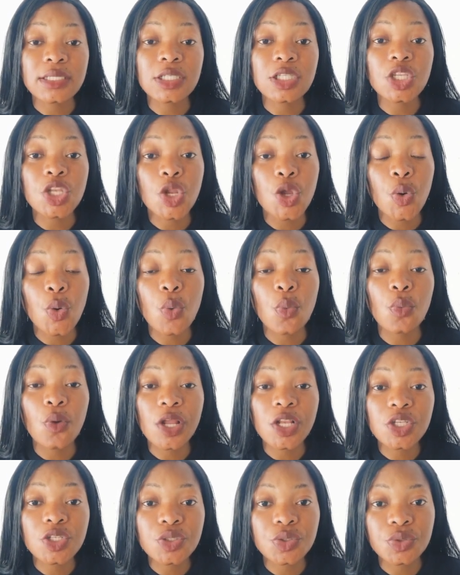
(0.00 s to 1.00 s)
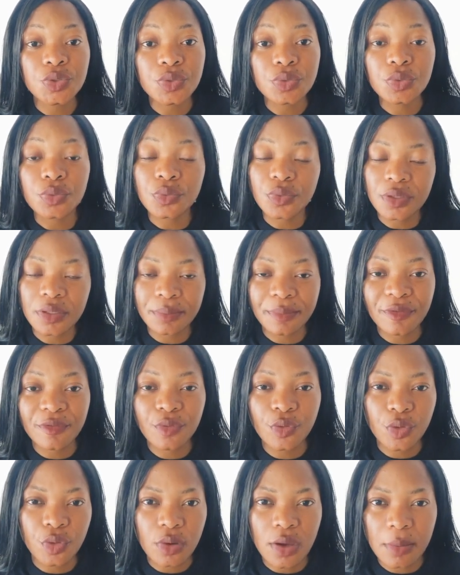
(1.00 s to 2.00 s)
know what to do
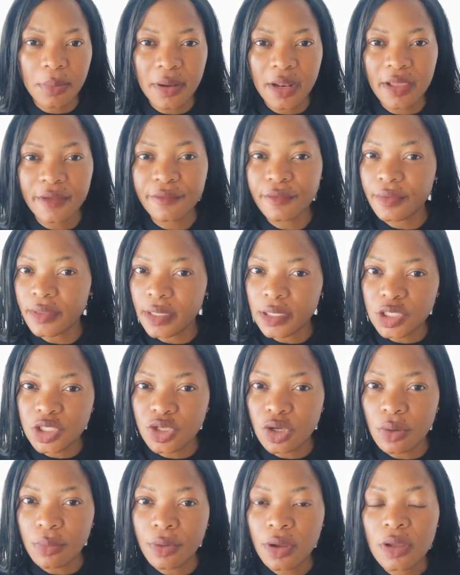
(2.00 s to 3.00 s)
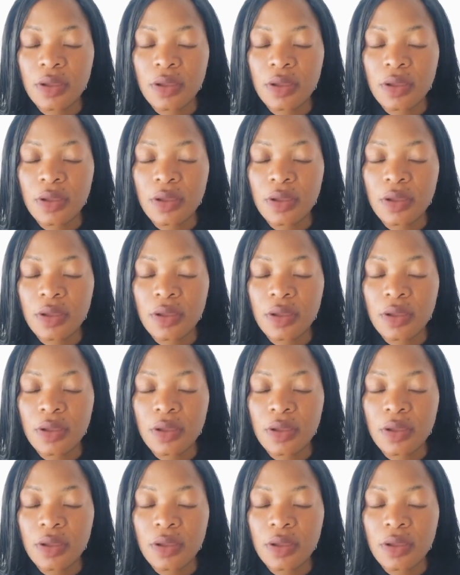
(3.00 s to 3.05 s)
before you apply for that job